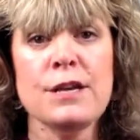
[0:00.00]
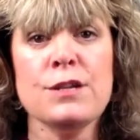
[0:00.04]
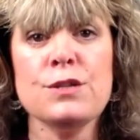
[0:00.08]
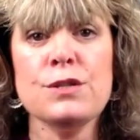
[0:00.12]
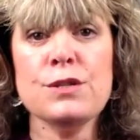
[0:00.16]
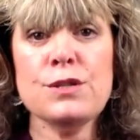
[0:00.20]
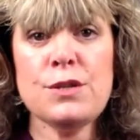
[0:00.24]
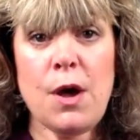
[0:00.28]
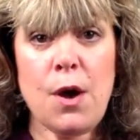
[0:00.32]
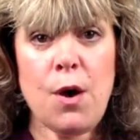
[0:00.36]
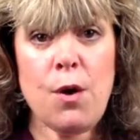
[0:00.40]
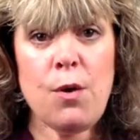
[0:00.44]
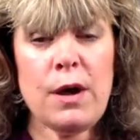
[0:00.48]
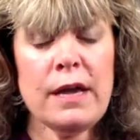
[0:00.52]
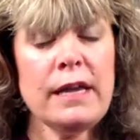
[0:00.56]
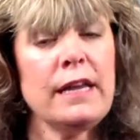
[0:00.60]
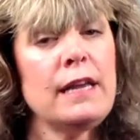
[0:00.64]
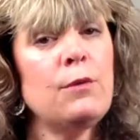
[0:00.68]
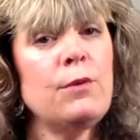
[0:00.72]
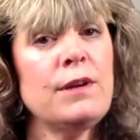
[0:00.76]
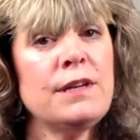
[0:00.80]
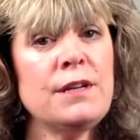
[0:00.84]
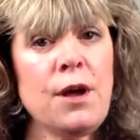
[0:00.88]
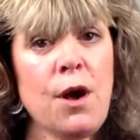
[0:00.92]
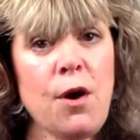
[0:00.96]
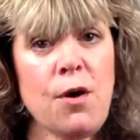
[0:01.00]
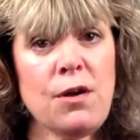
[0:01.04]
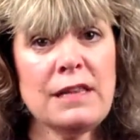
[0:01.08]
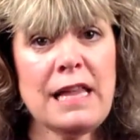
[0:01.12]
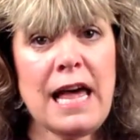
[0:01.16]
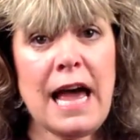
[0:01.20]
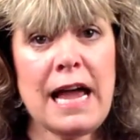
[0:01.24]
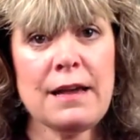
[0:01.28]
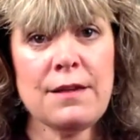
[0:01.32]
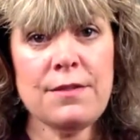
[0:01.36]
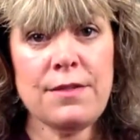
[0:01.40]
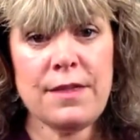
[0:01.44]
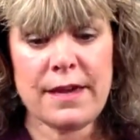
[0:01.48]
So it would go
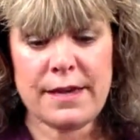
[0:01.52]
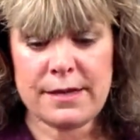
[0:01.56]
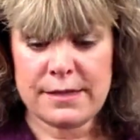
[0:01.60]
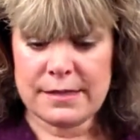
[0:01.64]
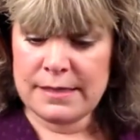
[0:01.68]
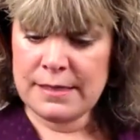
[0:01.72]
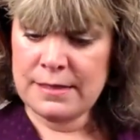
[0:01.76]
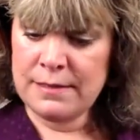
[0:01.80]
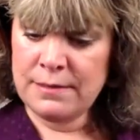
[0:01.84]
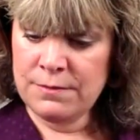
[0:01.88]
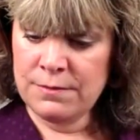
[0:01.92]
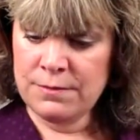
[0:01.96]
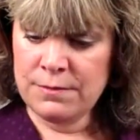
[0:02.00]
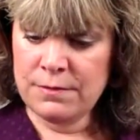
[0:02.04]
like this.